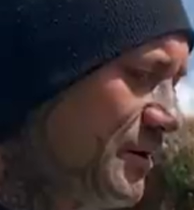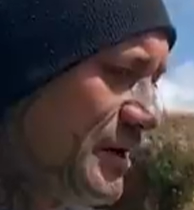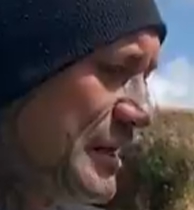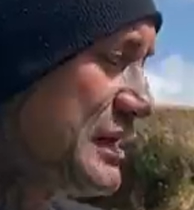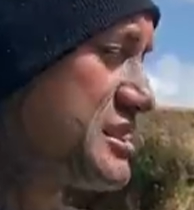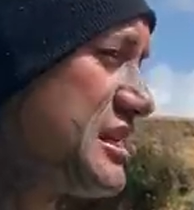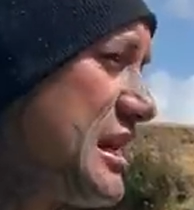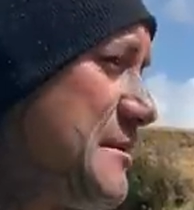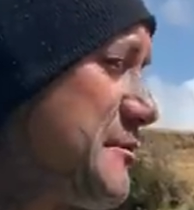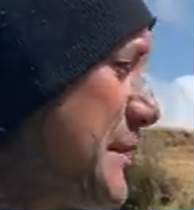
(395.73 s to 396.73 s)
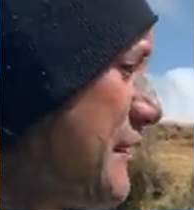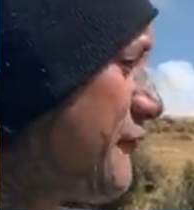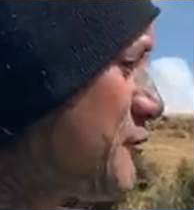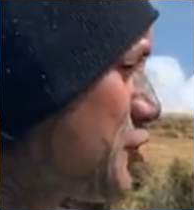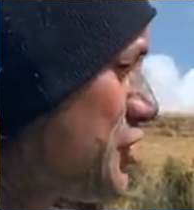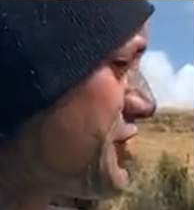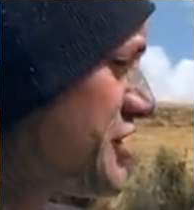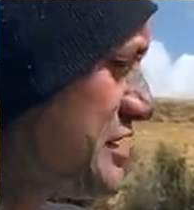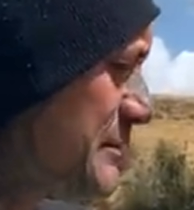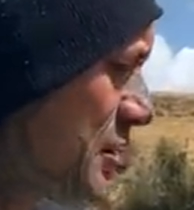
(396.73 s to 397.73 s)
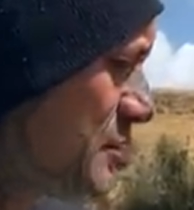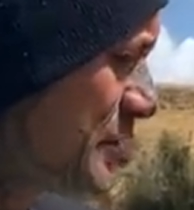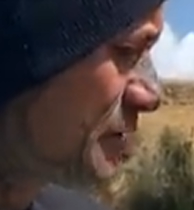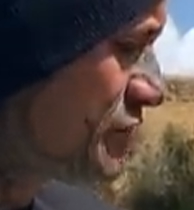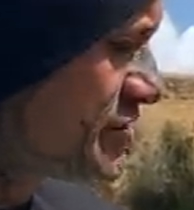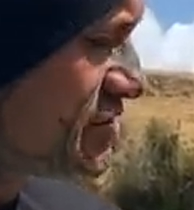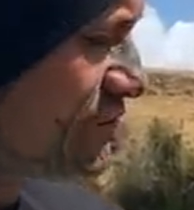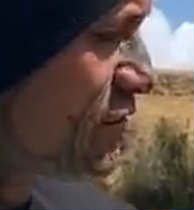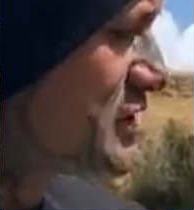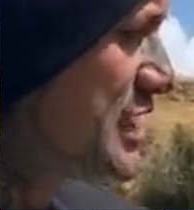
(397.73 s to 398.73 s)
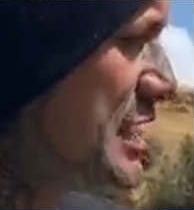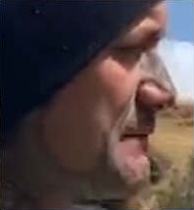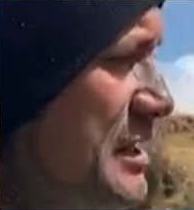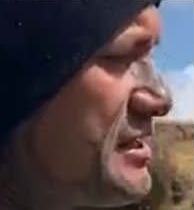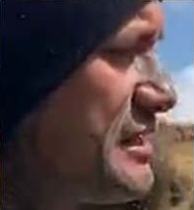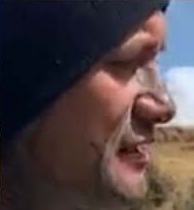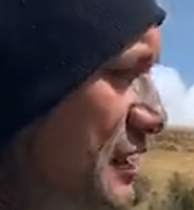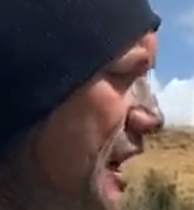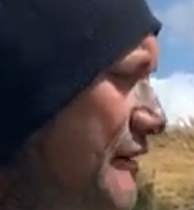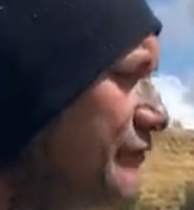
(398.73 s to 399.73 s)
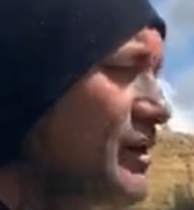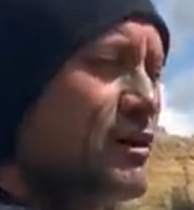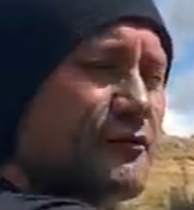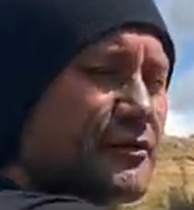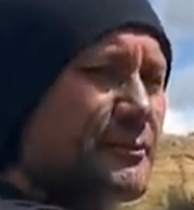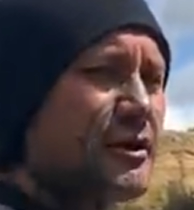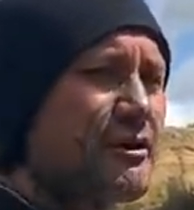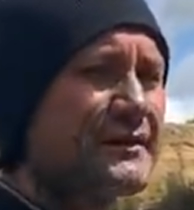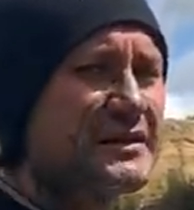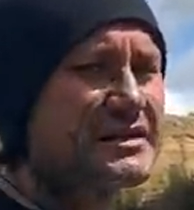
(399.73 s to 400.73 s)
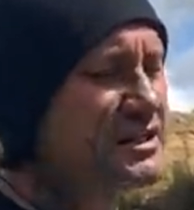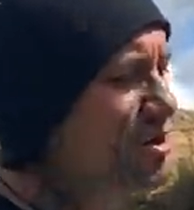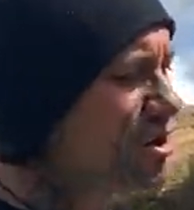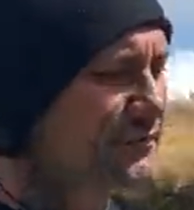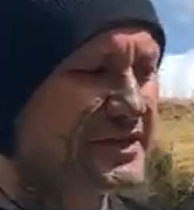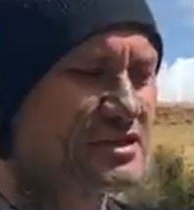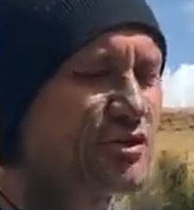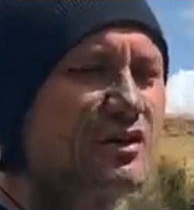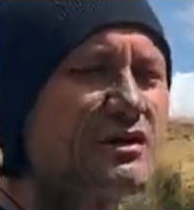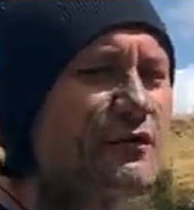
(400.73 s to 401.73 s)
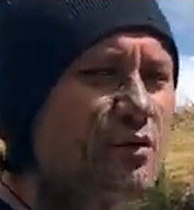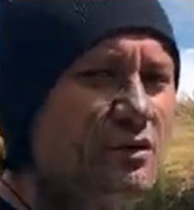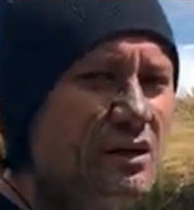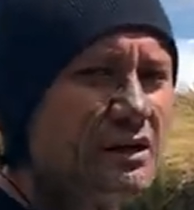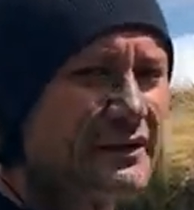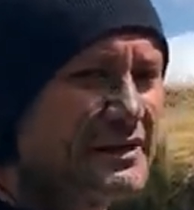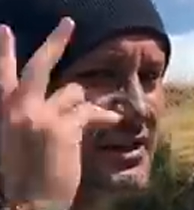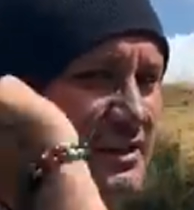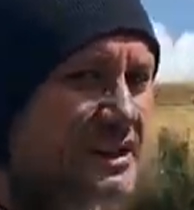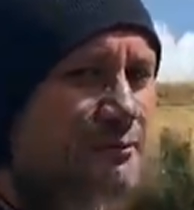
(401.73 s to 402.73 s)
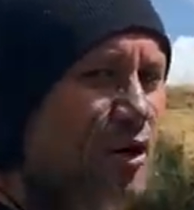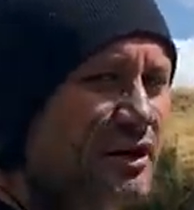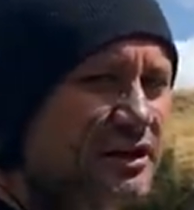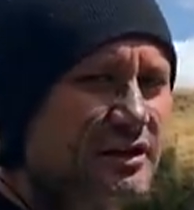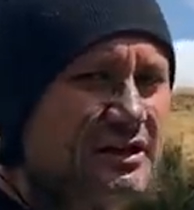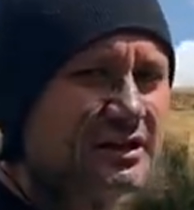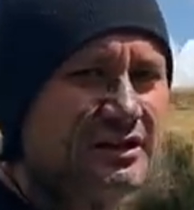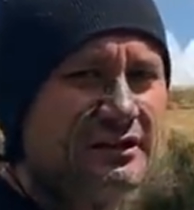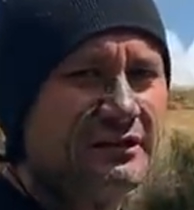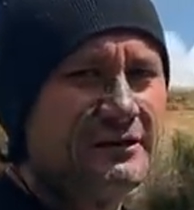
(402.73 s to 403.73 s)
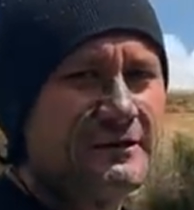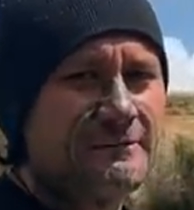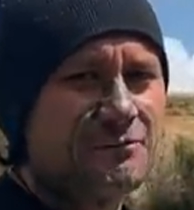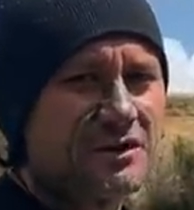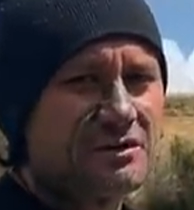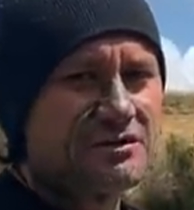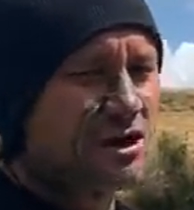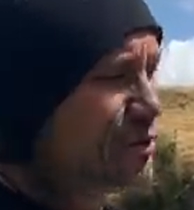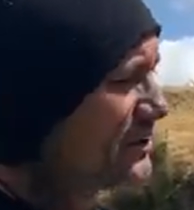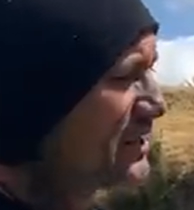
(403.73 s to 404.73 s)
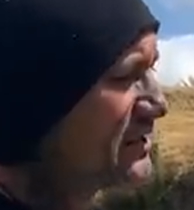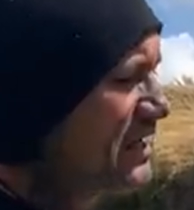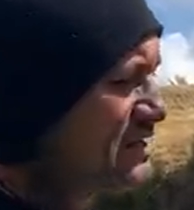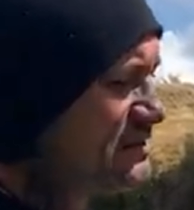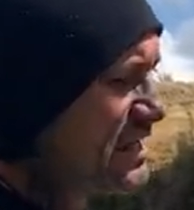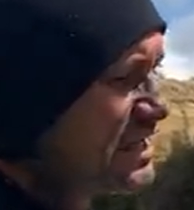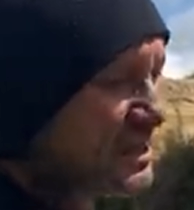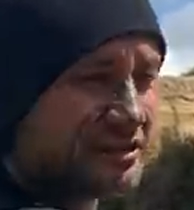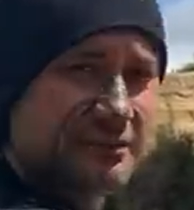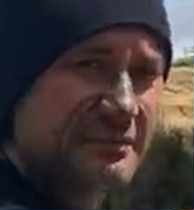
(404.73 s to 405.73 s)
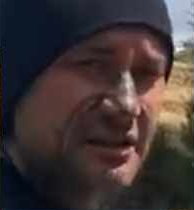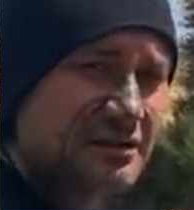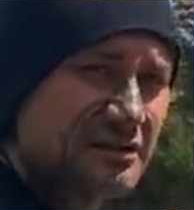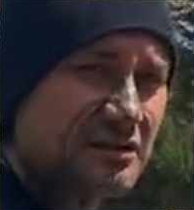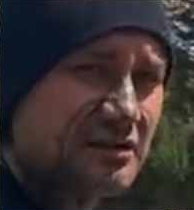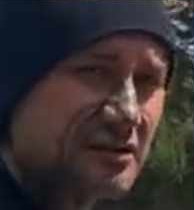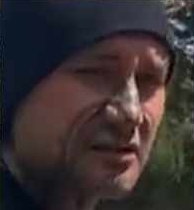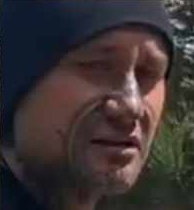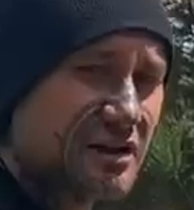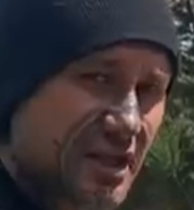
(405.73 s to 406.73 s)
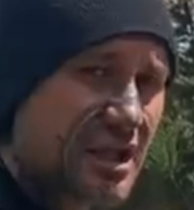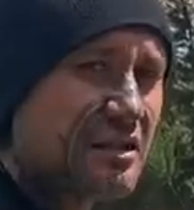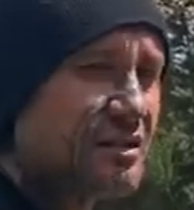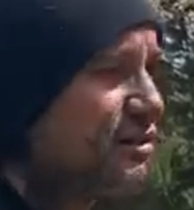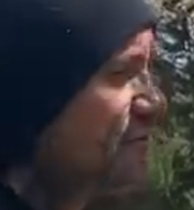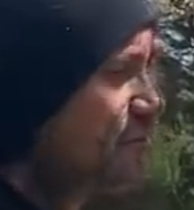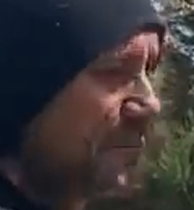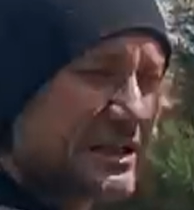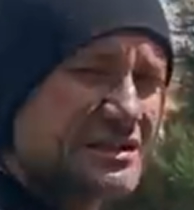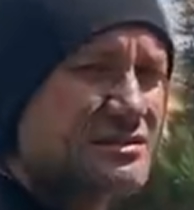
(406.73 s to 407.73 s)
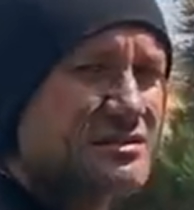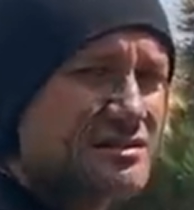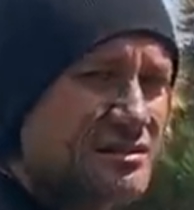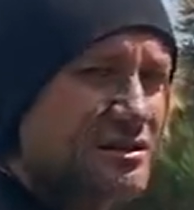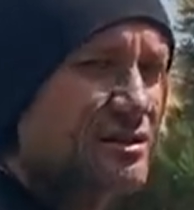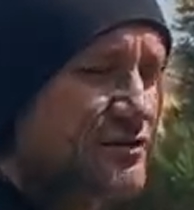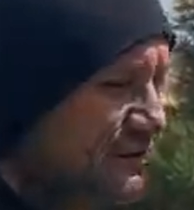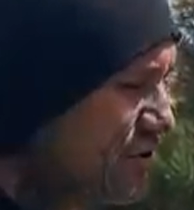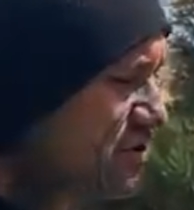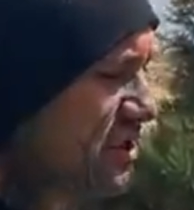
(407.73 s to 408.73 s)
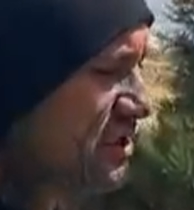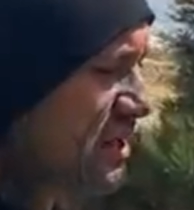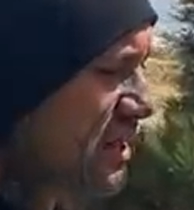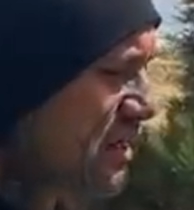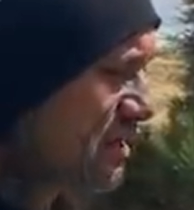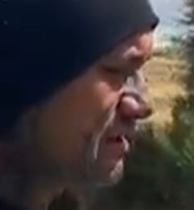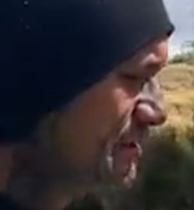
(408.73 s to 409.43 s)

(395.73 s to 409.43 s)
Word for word: it actually came about from Christiansbury, when Christians first came, they seen the carved figure of the Manoa and they said, oh, that's too evil. That's a demonic. Whoa. So what they done is they had them in, oh. yeah, in the different patterns oh. using uh,